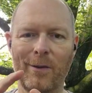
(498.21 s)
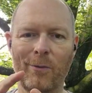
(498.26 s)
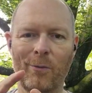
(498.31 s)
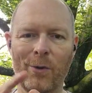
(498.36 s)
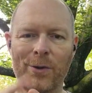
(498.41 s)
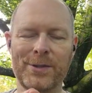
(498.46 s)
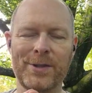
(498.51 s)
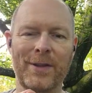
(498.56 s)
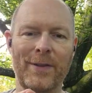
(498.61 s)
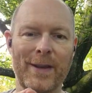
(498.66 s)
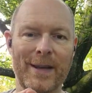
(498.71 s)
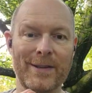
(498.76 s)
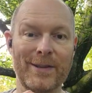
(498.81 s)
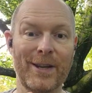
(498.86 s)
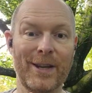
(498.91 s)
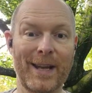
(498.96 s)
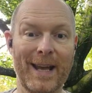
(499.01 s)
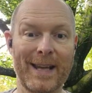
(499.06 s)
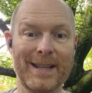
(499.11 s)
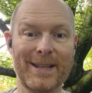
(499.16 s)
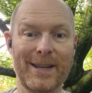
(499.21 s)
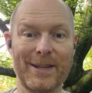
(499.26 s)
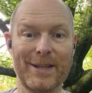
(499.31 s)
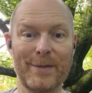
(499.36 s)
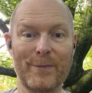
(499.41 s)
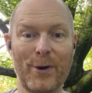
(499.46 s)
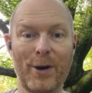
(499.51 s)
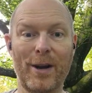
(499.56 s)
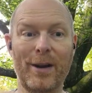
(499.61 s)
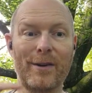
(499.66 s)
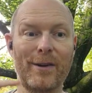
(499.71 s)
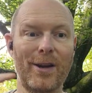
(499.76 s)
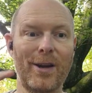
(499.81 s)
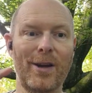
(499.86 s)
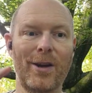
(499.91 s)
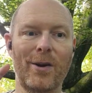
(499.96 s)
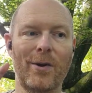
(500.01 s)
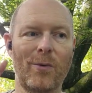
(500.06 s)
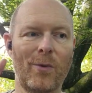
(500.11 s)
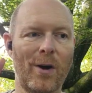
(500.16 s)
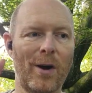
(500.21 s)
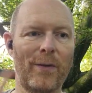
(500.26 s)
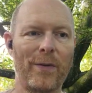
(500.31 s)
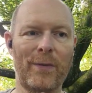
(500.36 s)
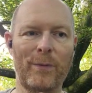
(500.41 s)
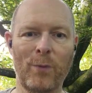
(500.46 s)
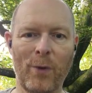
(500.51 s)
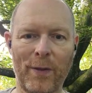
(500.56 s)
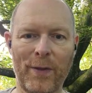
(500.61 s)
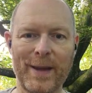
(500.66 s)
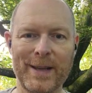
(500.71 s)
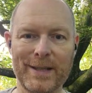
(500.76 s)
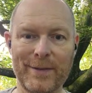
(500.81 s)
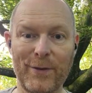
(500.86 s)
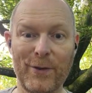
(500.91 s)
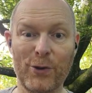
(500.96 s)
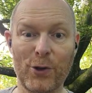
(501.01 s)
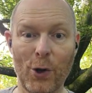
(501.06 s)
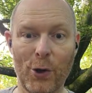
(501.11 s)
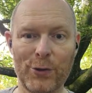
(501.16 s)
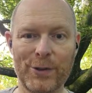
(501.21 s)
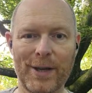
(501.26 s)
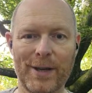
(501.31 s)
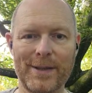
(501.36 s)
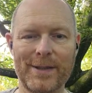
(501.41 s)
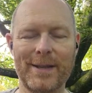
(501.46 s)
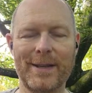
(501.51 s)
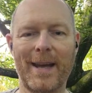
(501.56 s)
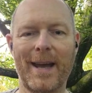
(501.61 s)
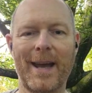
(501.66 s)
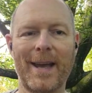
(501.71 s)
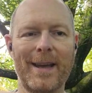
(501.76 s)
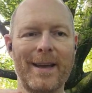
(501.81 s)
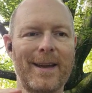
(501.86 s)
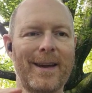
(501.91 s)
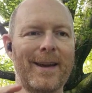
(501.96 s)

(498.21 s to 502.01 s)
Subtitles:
What's the things you're going to get done tomorrow? What things have you got done today?